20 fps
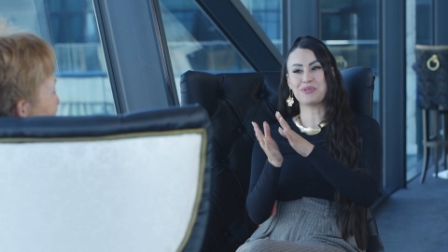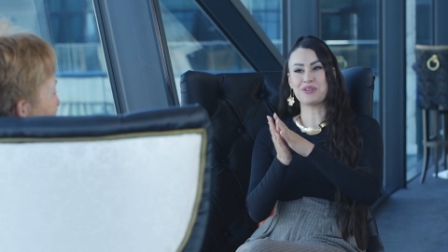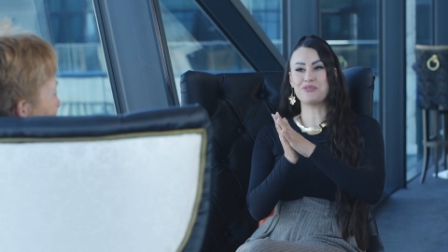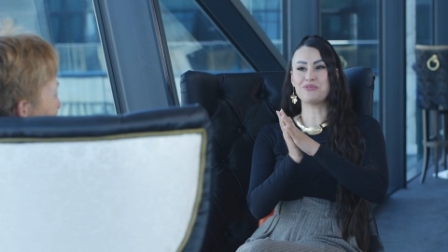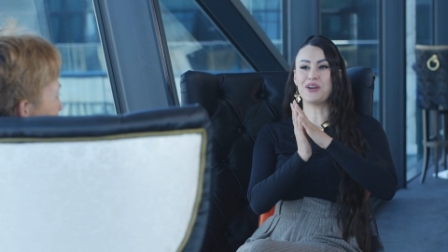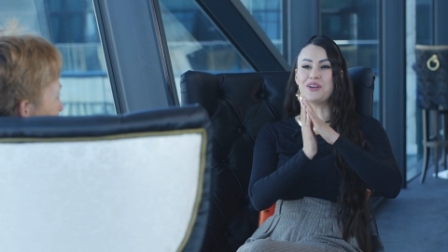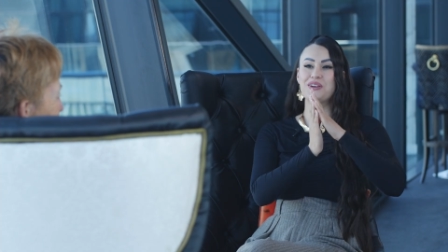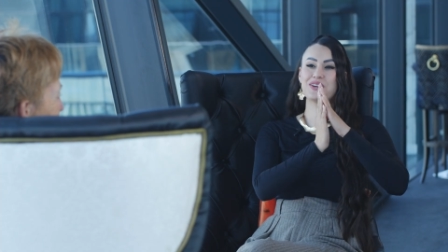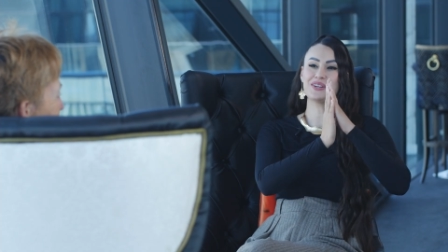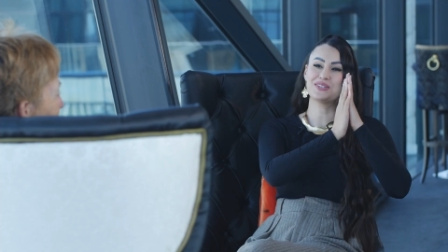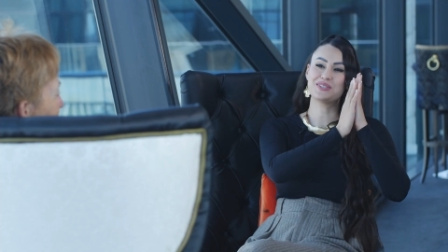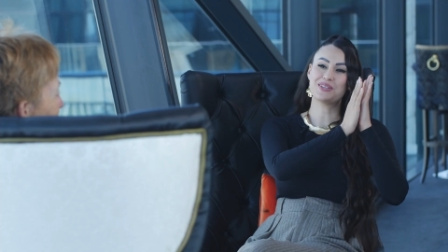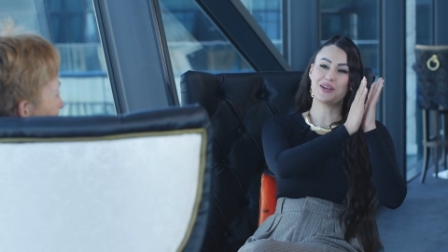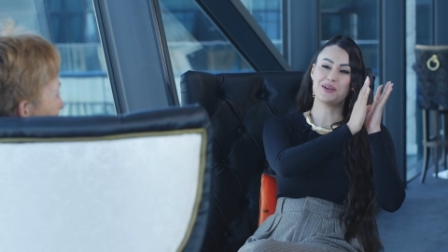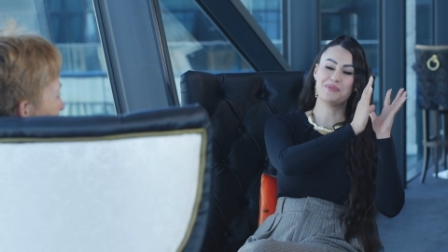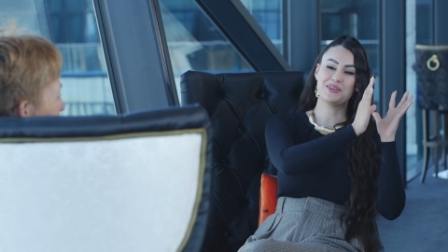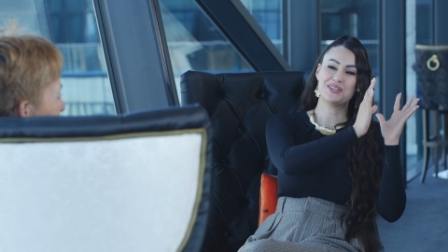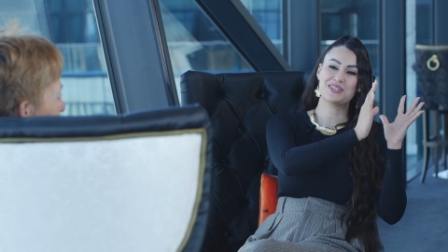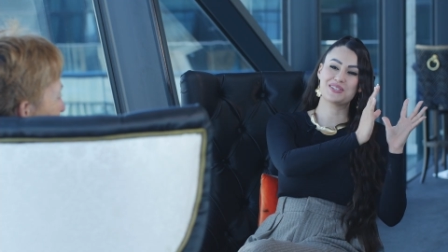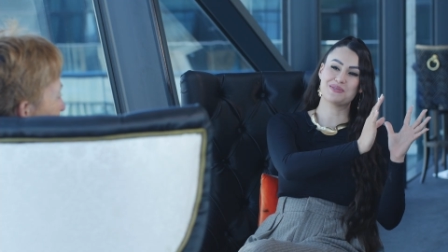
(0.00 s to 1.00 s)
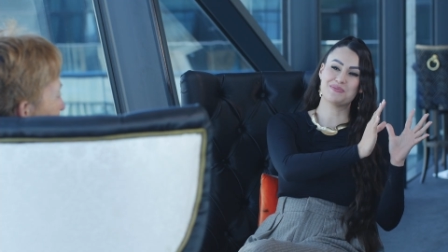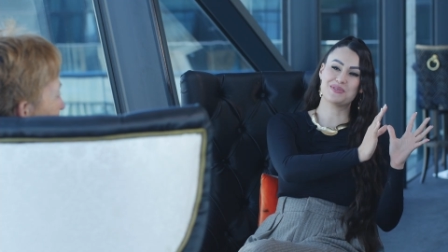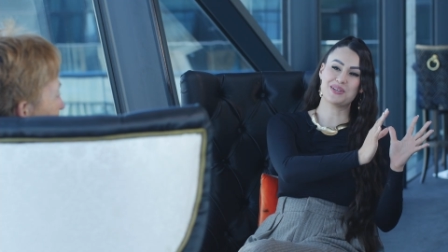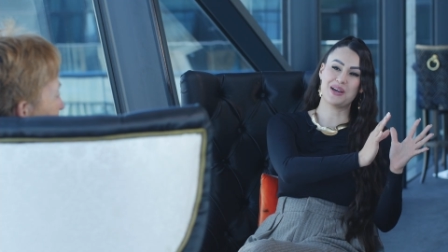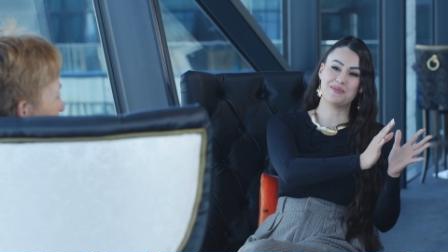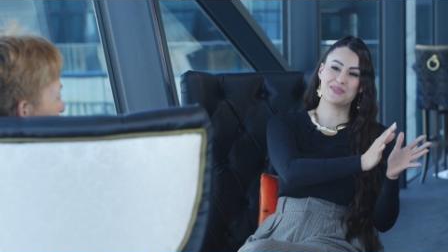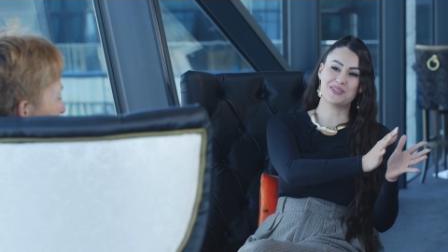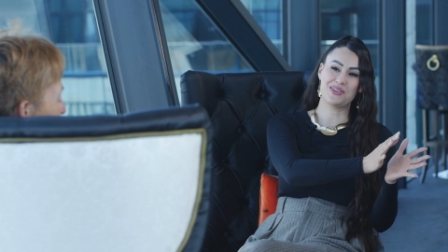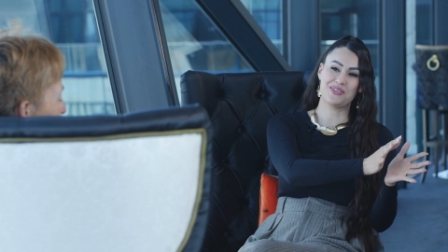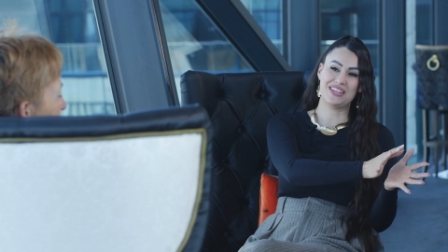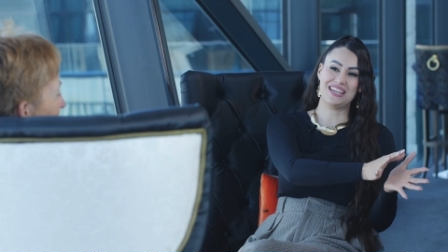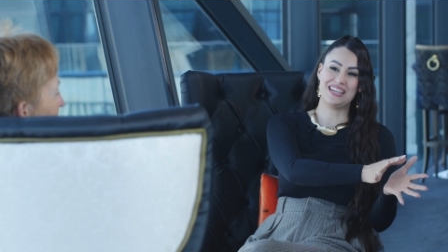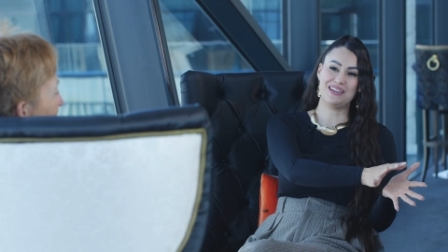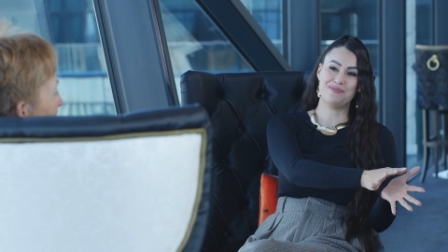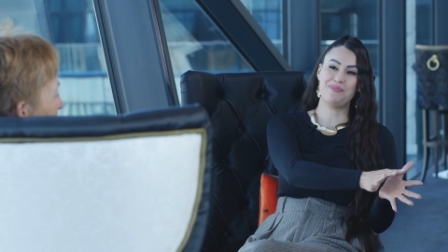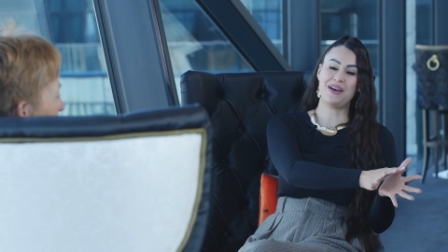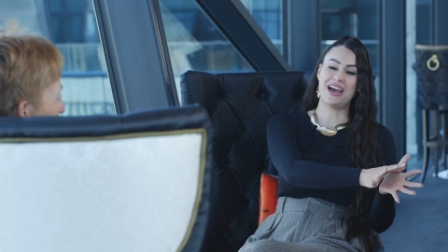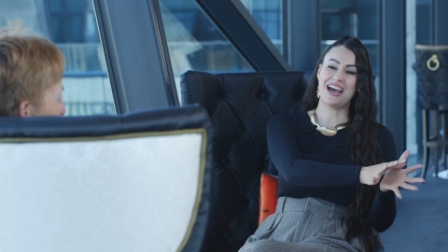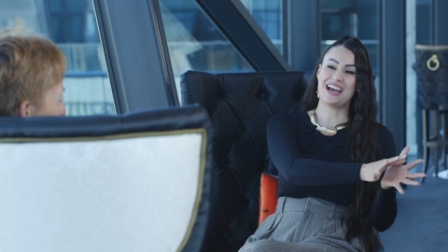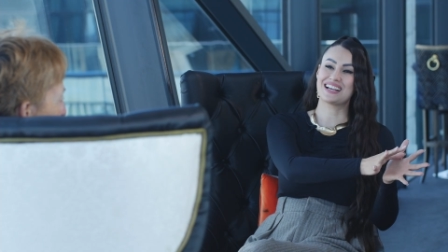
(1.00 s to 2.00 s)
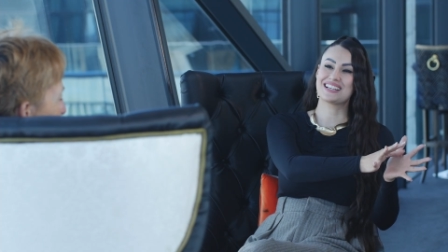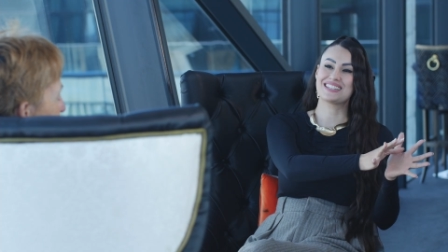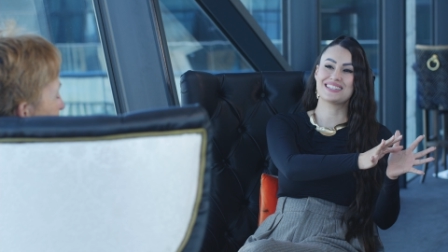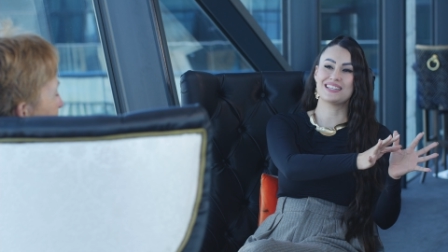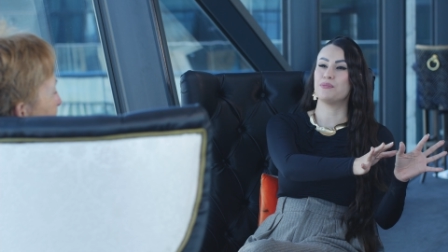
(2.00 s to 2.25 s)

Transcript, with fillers: we focus so much sometimes on the impacts mm.